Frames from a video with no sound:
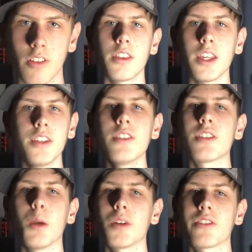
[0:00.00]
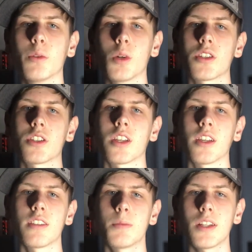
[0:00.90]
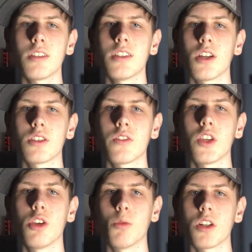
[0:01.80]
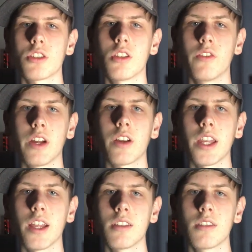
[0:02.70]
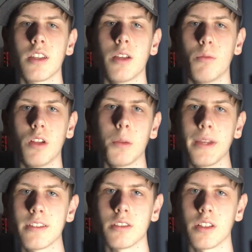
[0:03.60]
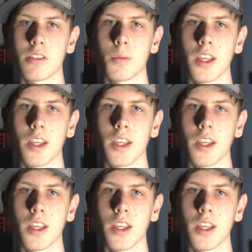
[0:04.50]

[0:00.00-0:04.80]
Thank you so much for watching, especially those of you who watched to the very end. It really means a lot to me.